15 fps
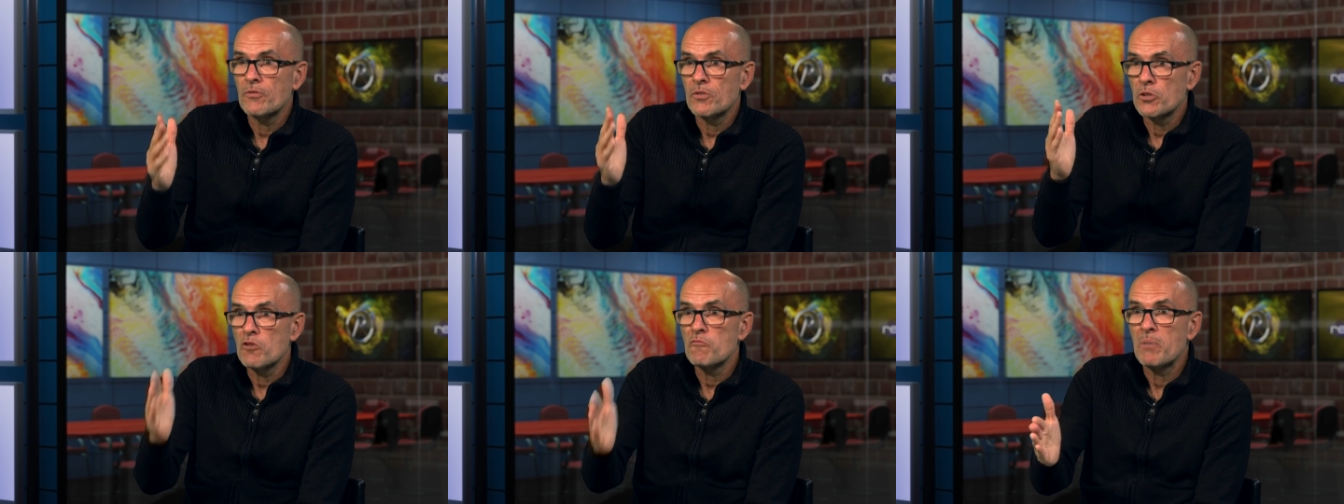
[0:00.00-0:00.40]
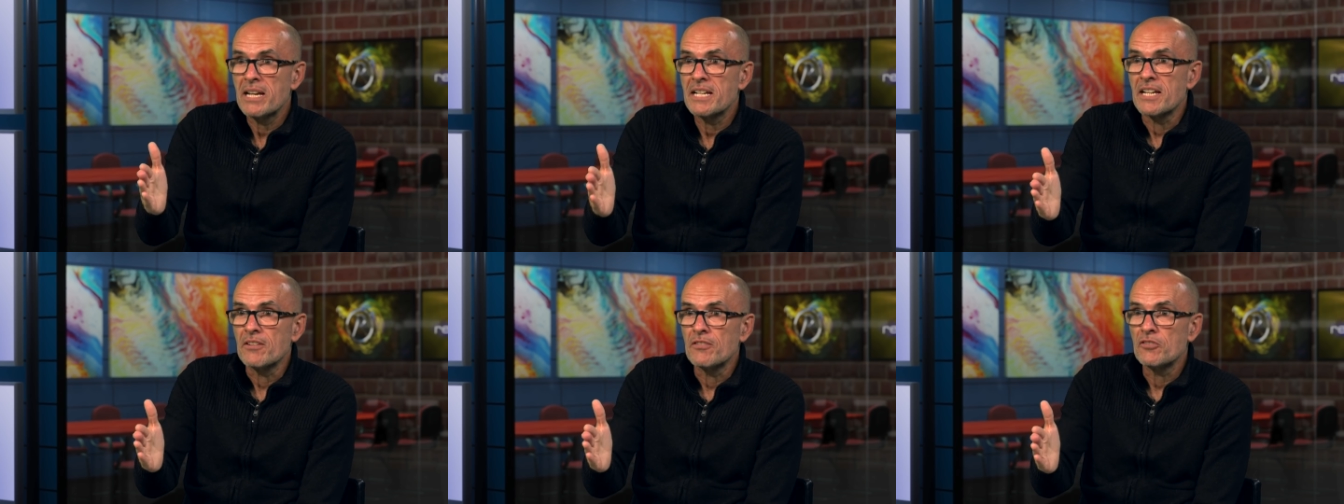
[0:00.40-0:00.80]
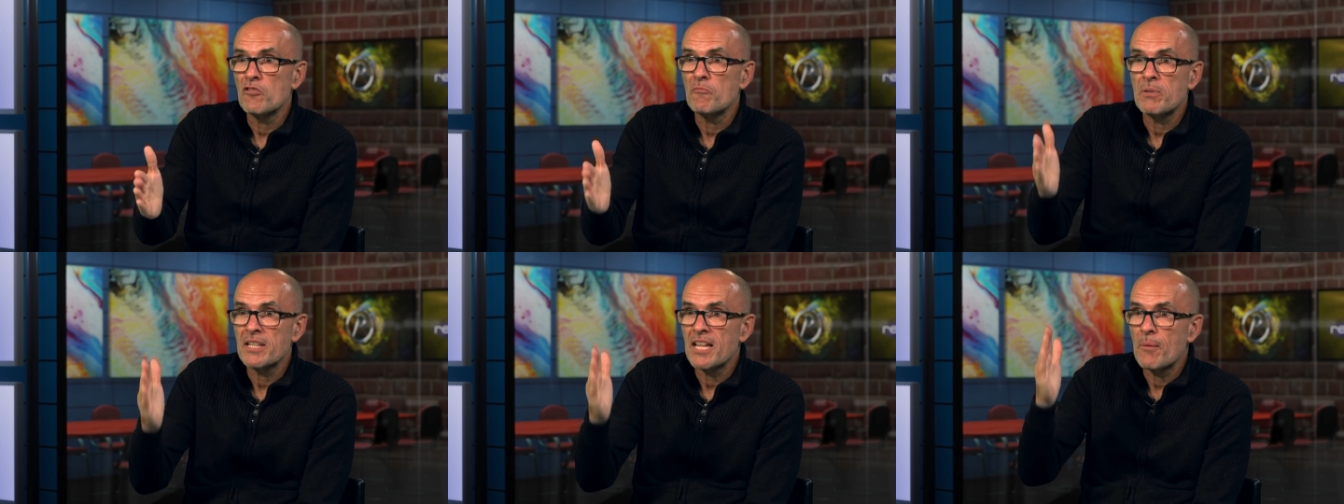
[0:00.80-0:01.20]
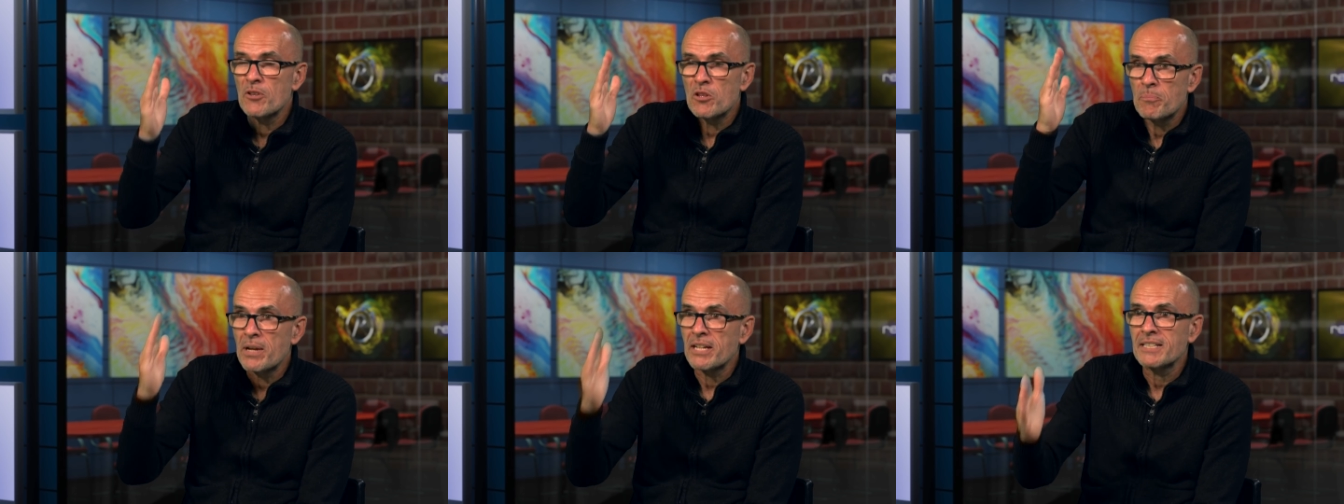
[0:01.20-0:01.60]
You've been in. You've been there with
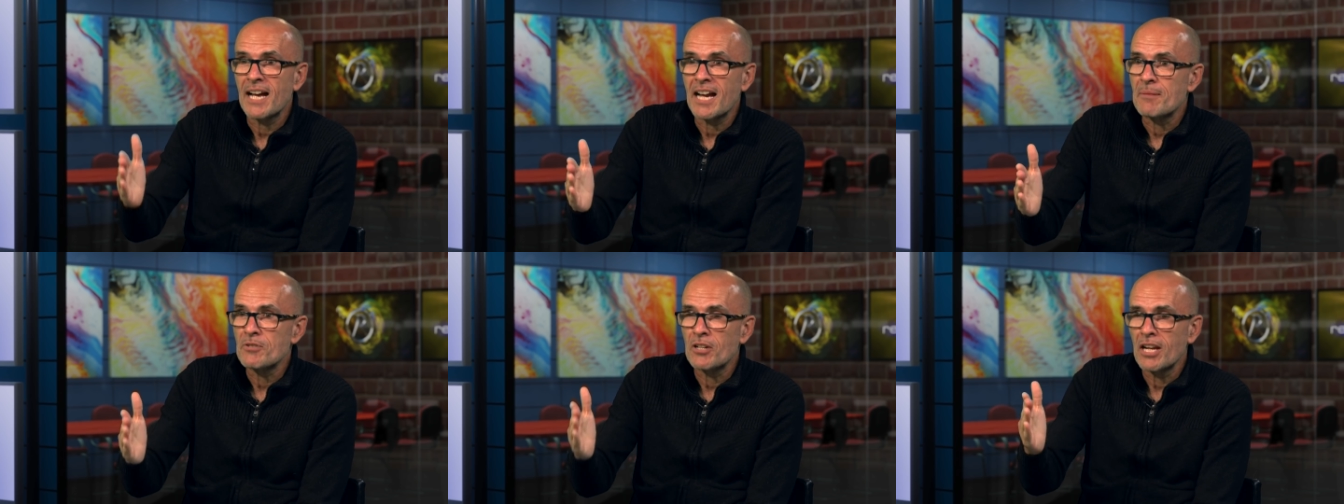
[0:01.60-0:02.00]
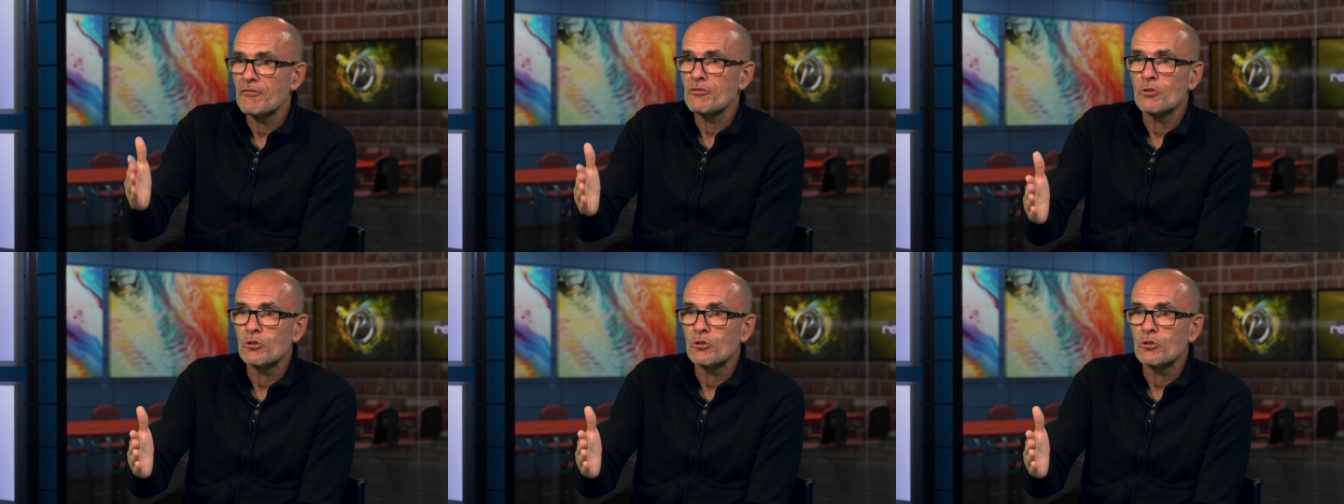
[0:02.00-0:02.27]
the big names. I love your